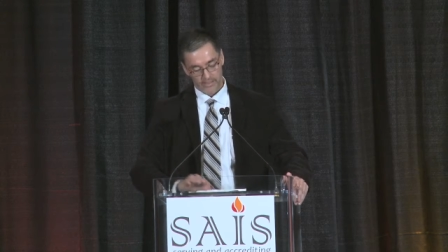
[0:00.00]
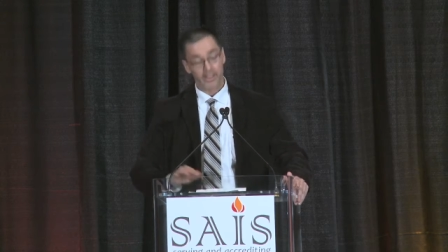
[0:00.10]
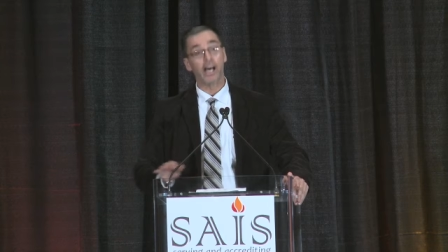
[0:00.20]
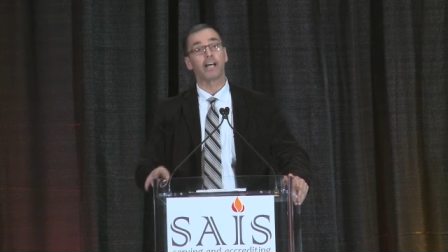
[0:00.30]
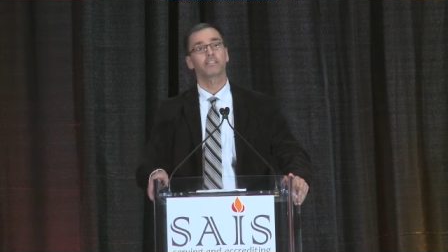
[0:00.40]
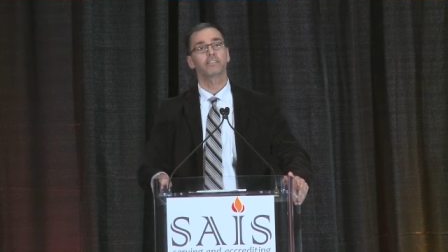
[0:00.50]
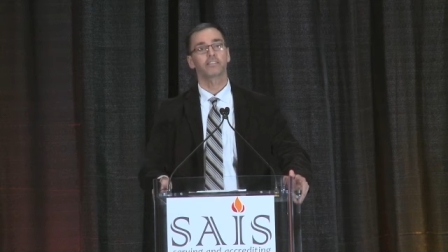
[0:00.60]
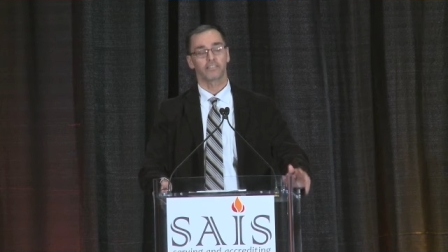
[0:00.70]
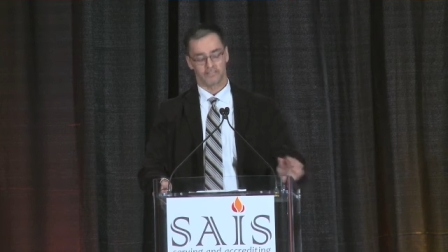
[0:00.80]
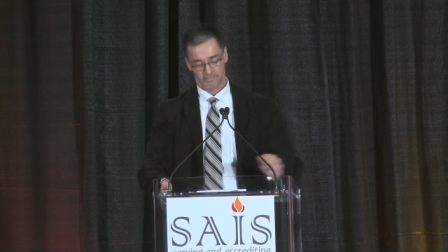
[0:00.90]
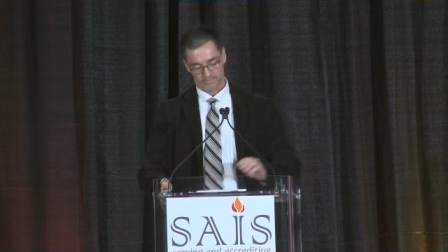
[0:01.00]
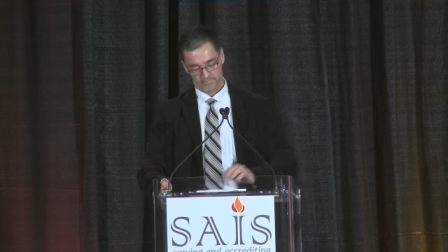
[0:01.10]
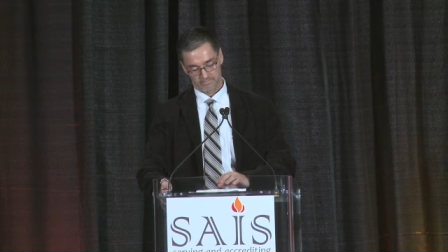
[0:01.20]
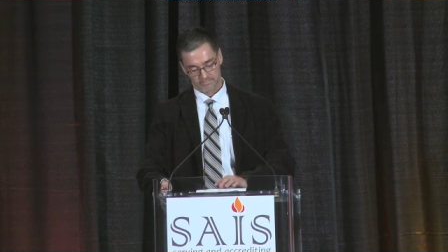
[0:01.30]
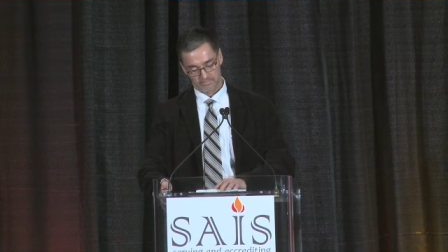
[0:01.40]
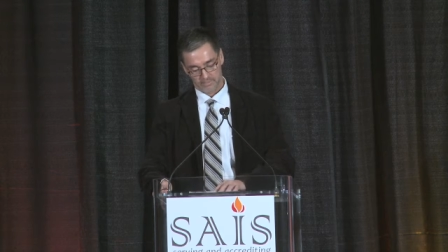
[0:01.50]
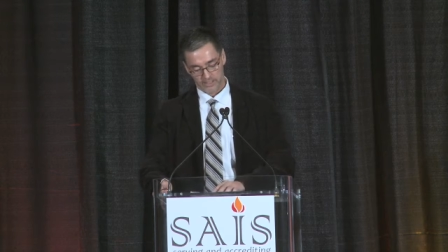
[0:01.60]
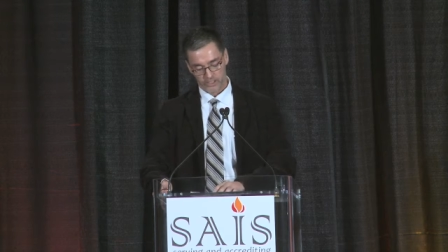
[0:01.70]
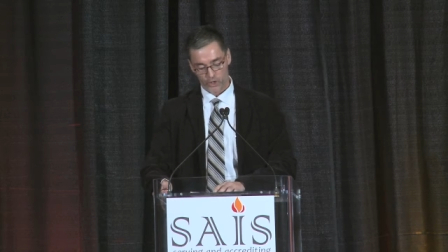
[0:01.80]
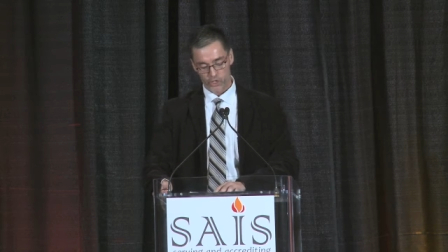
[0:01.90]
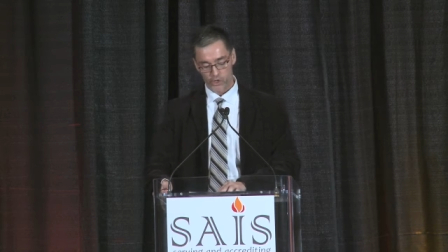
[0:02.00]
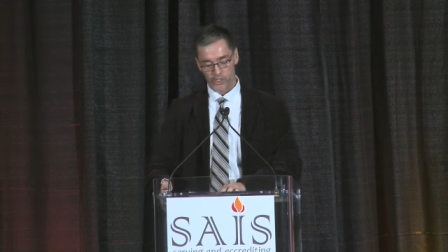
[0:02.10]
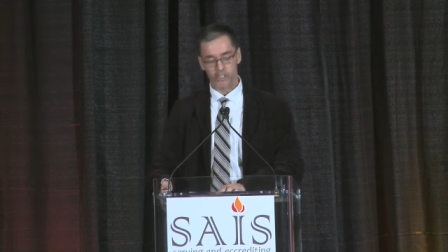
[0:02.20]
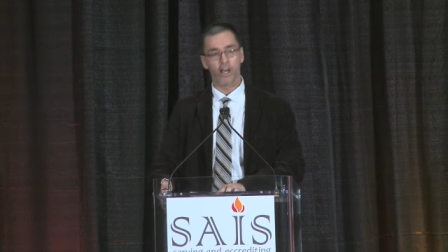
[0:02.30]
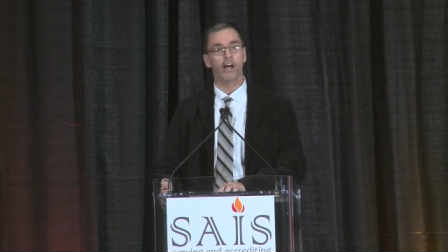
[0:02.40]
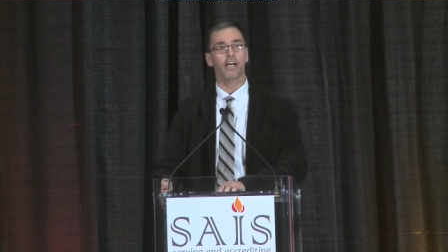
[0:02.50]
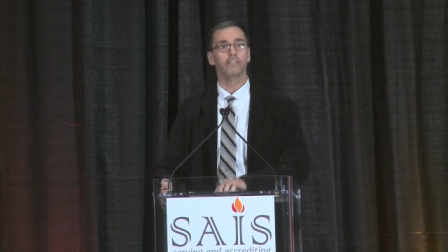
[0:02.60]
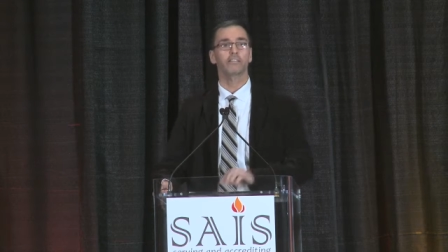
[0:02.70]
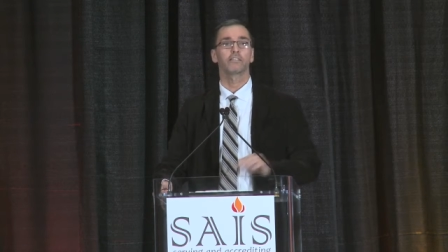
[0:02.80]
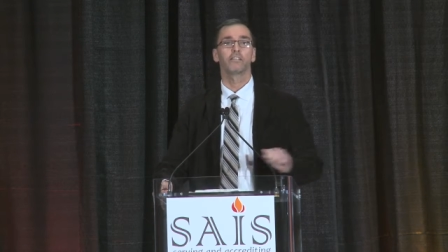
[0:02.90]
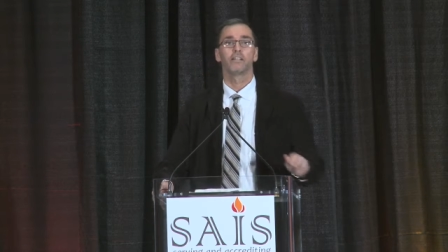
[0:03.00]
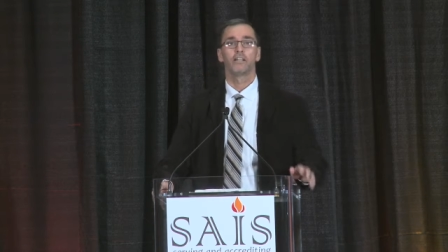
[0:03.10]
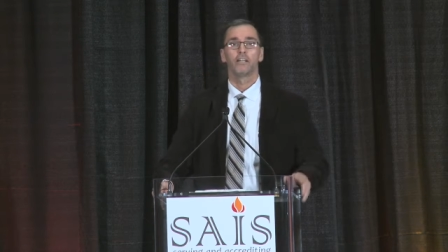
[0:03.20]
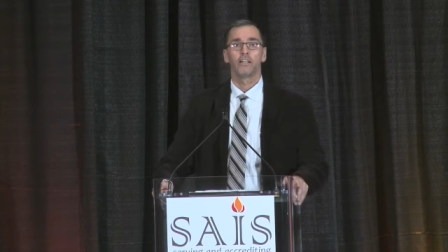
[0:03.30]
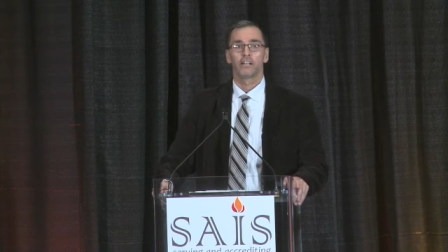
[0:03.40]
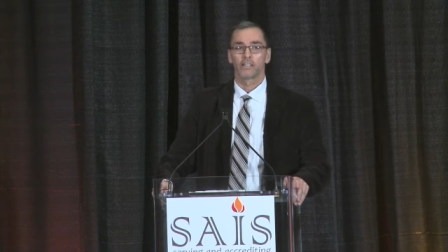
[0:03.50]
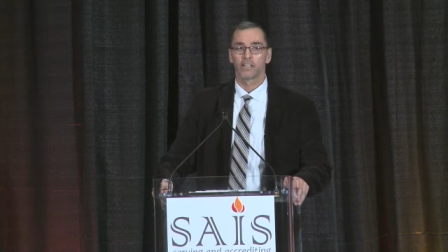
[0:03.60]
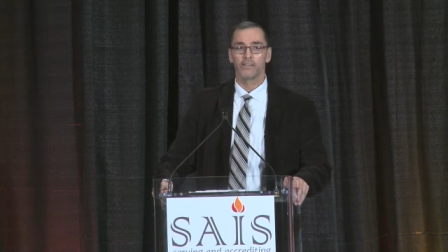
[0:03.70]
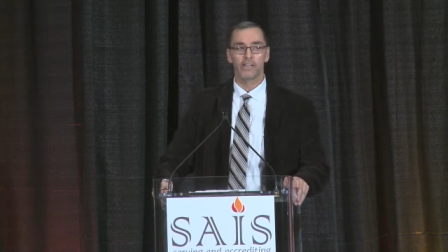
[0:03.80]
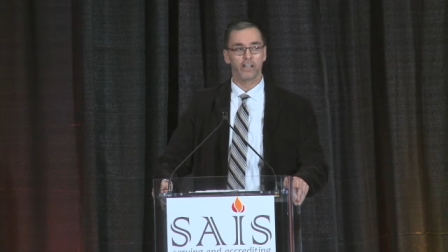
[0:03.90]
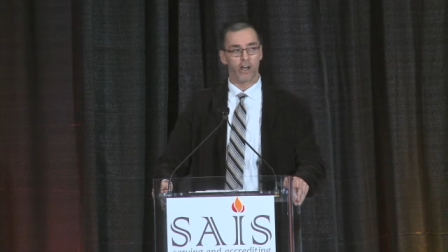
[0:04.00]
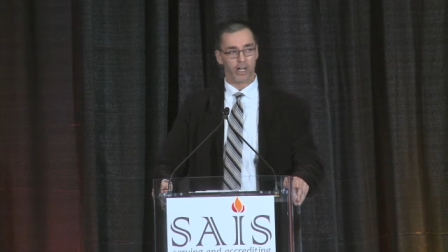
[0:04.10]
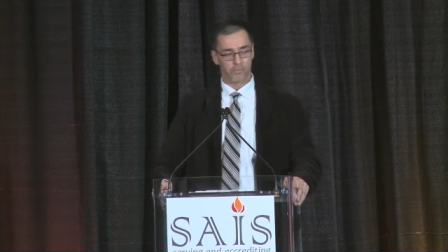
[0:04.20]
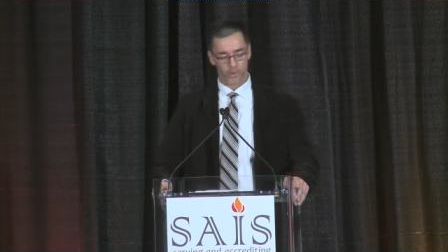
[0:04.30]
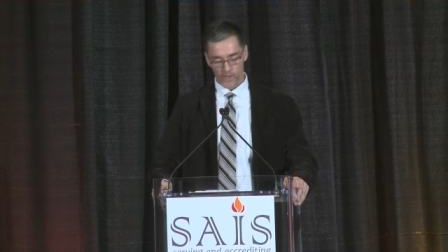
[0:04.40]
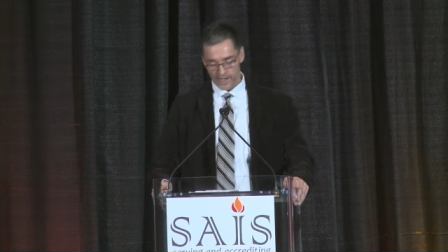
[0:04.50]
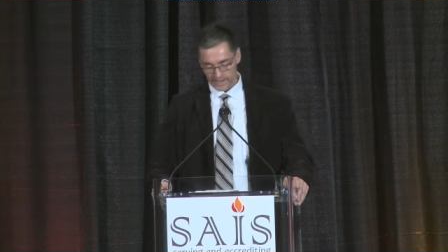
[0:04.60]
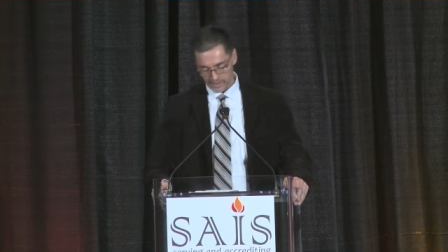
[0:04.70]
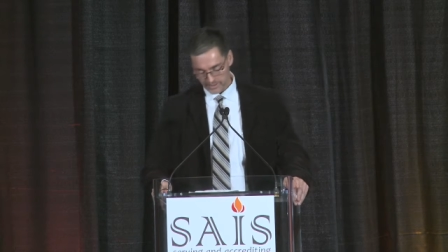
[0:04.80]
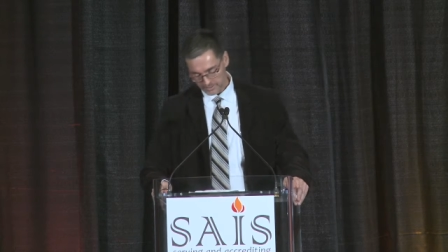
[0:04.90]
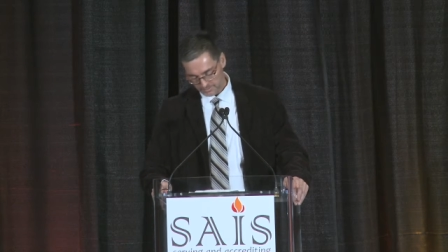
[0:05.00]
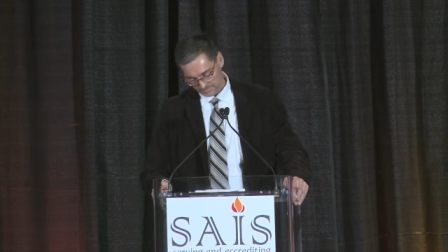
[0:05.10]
Thus, so you are not living on a prayer,